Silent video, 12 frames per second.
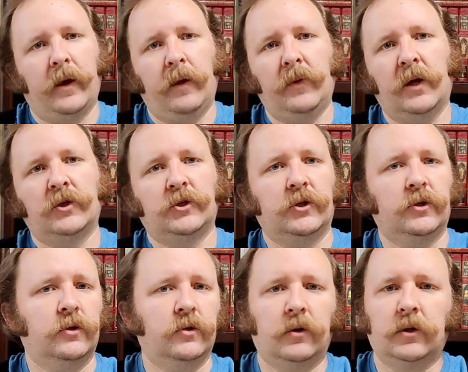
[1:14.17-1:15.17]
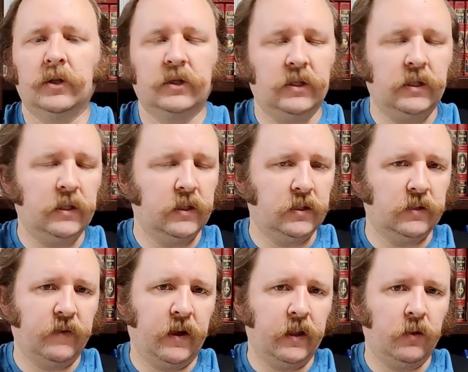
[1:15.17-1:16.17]
I'm not sure all the details
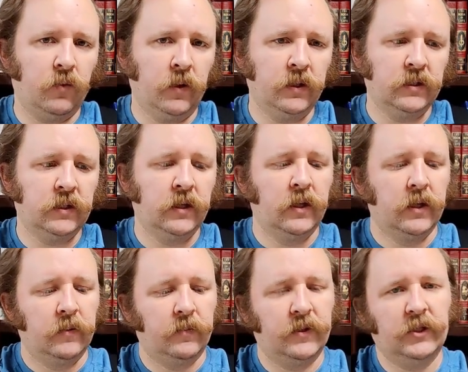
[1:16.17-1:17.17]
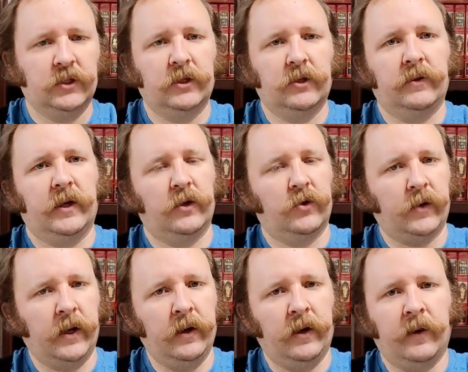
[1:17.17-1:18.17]
of how that works, but just know that
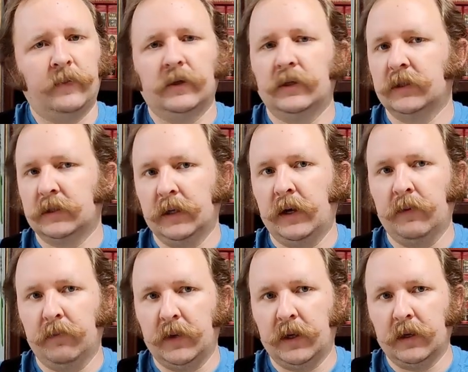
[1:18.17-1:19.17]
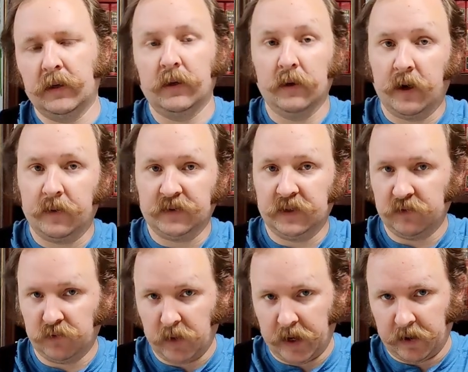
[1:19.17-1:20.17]
dry hopped does not mean the opposite
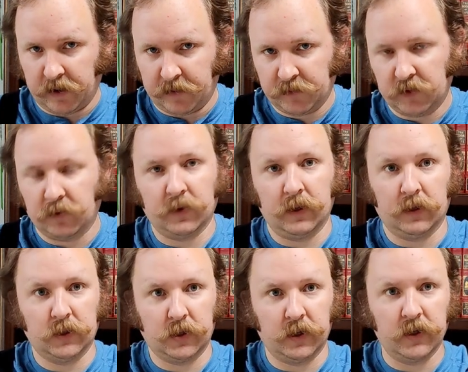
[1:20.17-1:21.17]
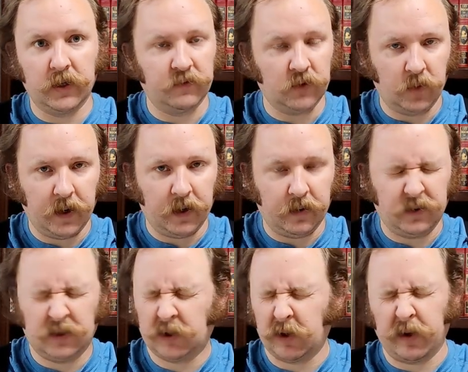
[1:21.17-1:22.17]
of wet hopped, or the alternative to wet
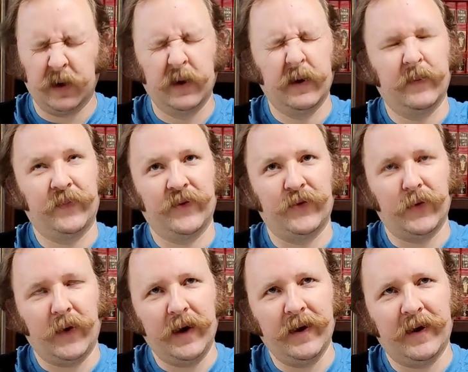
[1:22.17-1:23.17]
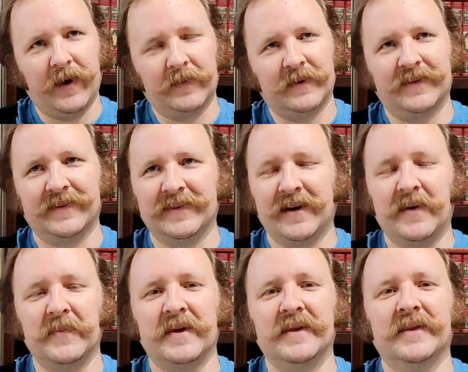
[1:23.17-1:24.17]
hopped, sorry. Dry hopped does
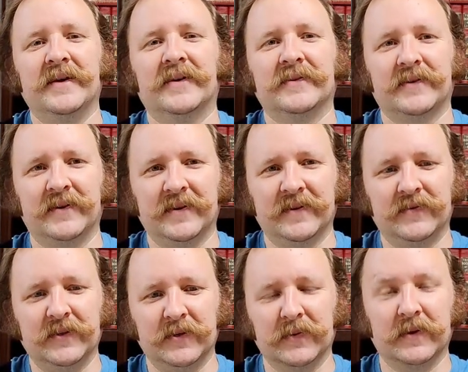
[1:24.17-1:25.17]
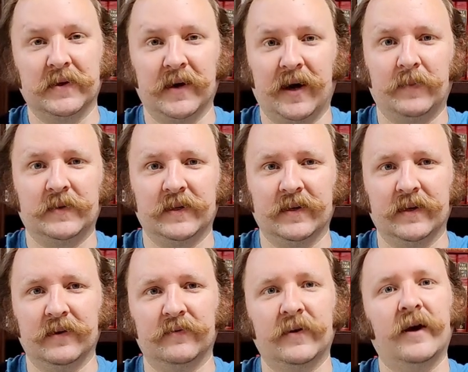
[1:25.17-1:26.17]
not mean the alternative to or the opposite
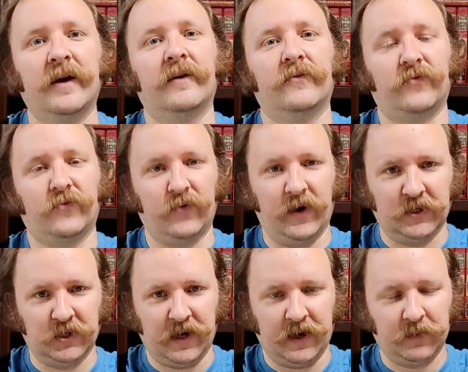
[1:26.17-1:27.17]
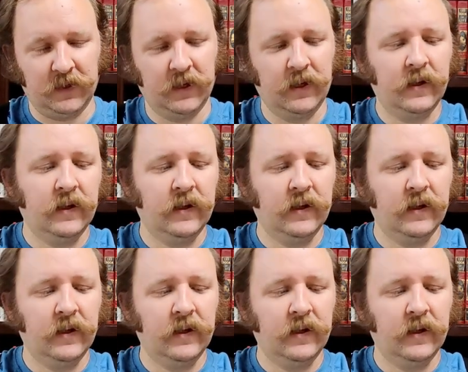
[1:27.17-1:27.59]
of fresh hopped.